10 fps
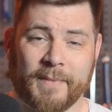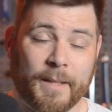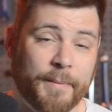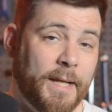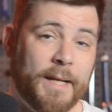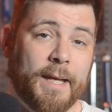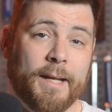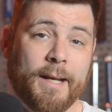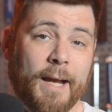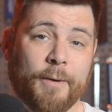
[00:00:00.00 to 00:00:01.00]
But then
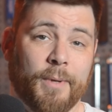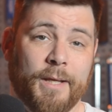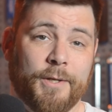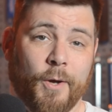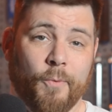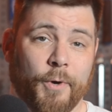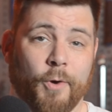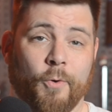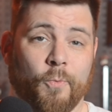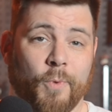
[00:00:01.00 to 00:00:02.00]
again, I really don't
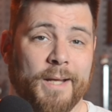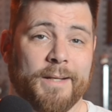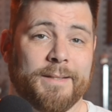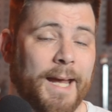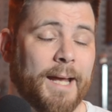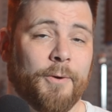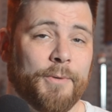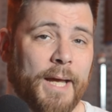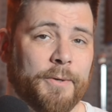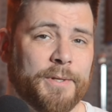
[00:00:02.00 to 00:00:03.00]
know what Dan
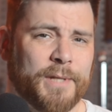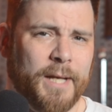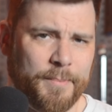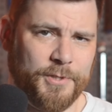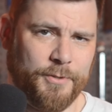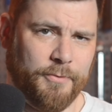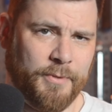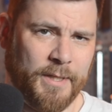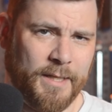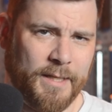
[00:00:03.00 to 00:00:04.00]
O'Dowd is up to.
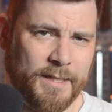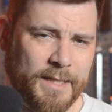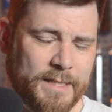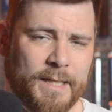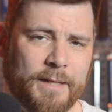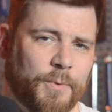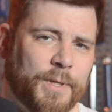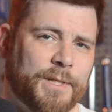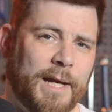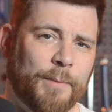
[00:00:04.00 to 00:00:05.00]
He did at
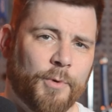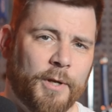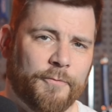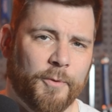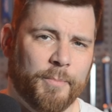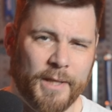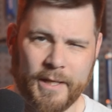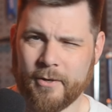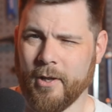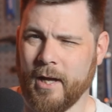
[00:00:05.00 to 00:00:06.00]
one time run for
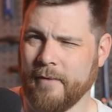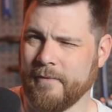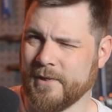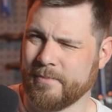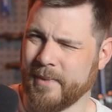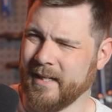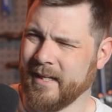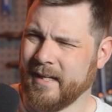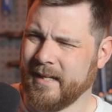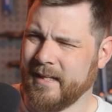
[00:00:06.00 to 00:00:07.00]
political office, but
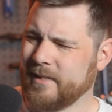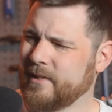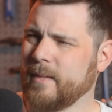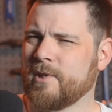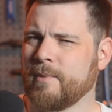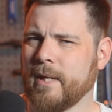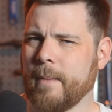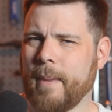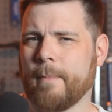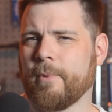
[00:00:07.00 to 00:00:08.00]
that seems to be a
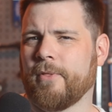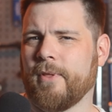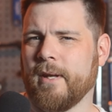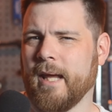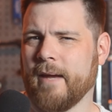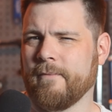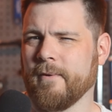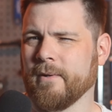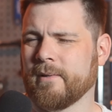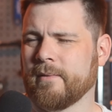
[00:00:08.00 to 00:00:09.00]
paper-thin
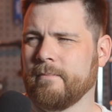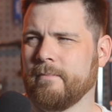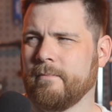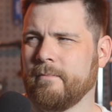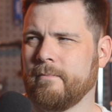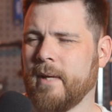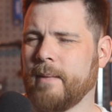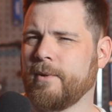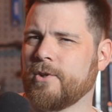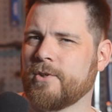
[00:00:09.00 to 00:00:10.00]
effort,
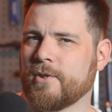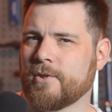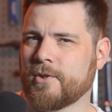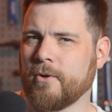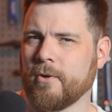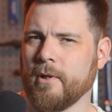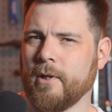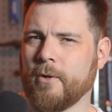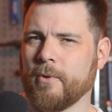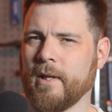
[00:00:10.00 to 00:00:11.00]
maybe just to score a
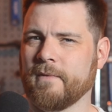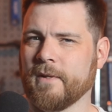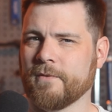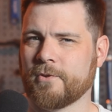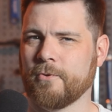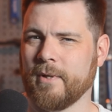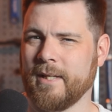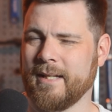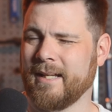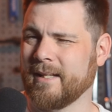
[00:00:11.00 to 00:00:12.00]
lower level of
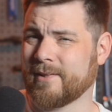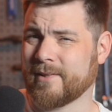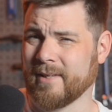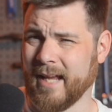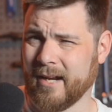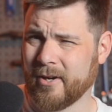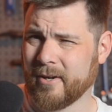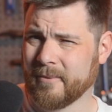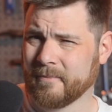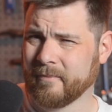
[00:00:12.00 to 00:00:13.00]
scrutiny against slander?